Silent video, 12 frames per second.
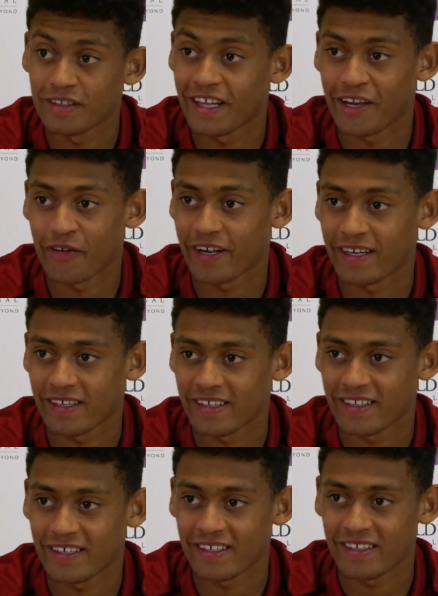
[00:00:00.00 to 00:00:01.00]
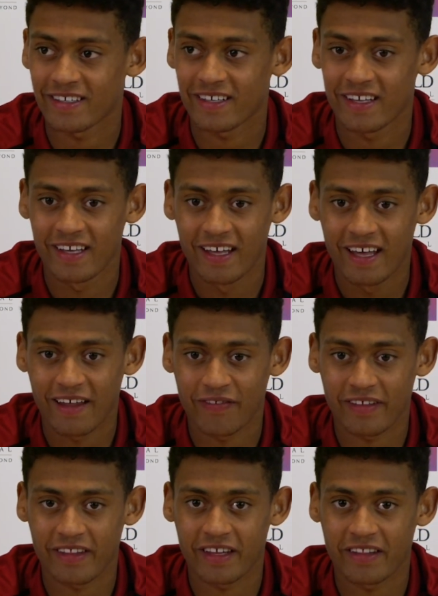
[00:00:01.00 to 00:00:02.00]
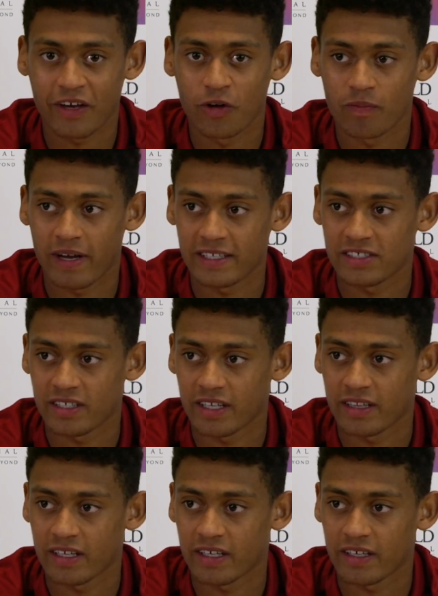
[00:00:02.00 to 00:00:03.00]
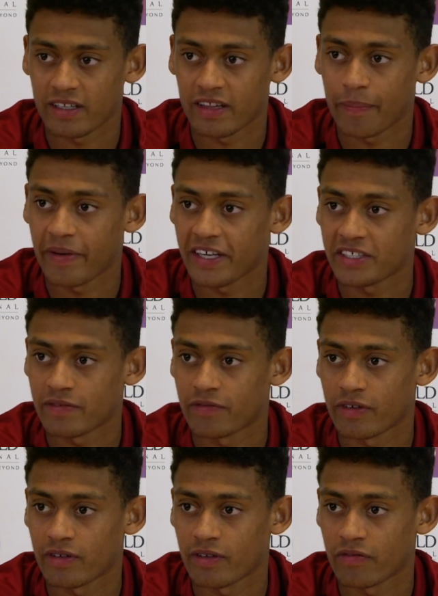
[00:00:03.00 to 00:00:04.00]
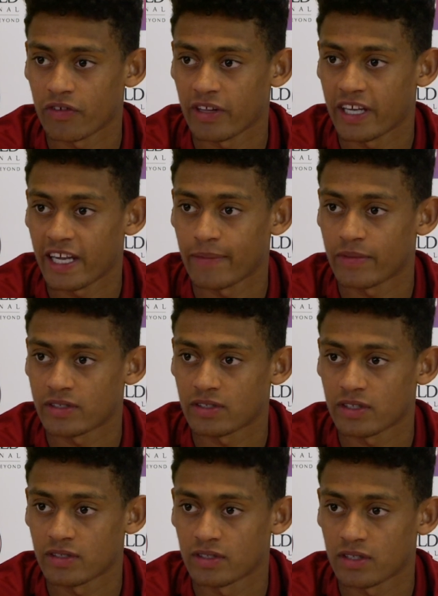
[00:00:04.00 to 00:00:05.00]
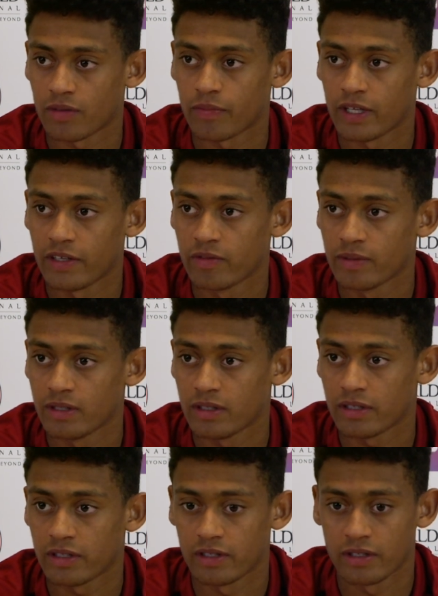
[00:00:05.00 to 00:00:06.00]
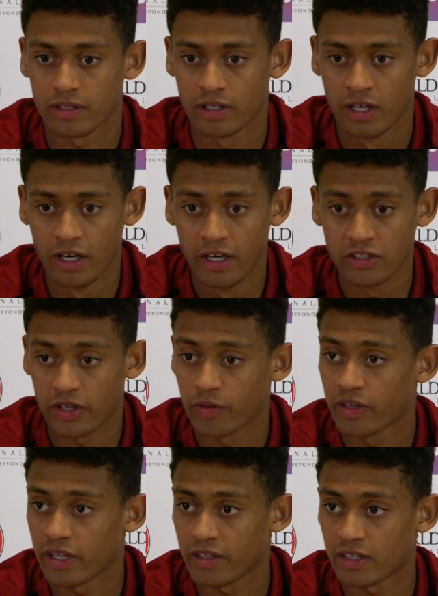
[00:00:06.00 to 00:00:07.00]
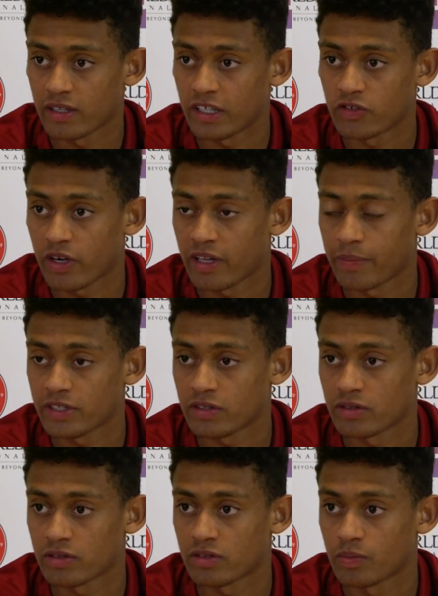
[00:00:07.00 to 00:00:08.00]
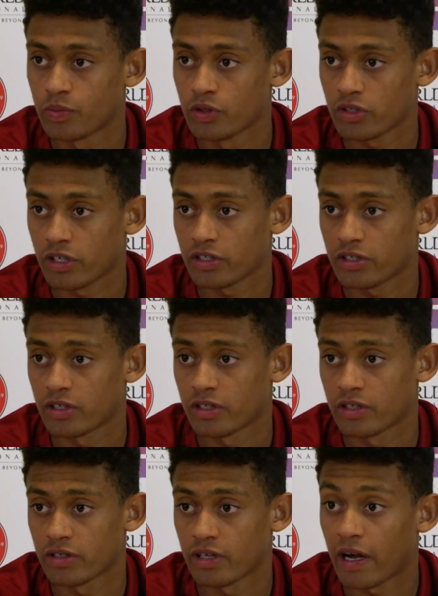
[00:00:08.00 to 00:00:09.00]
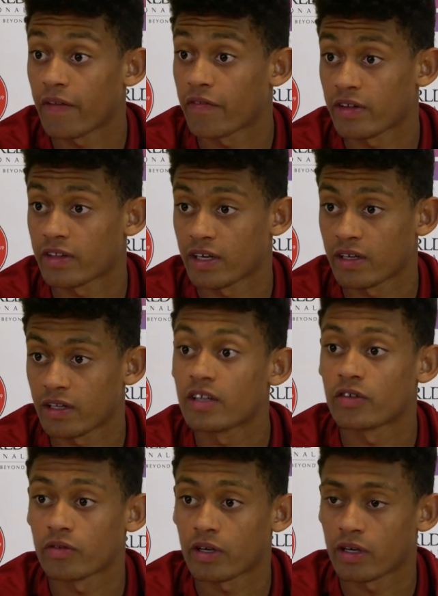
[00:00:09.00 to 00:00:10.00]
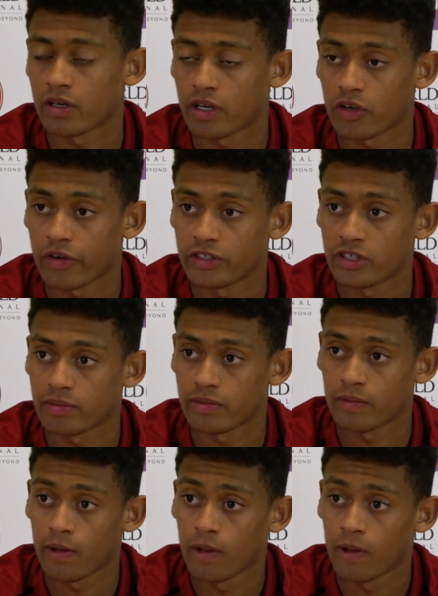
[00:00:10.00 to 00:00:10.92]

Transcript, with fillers: they're great. Uh, I think that the whole mindset and, uh, and the passion for, for the game is, is unbelievable. Uh, so every day they, they, try their best to, to push us, uh, and I think they're, they're doing a, a, great job.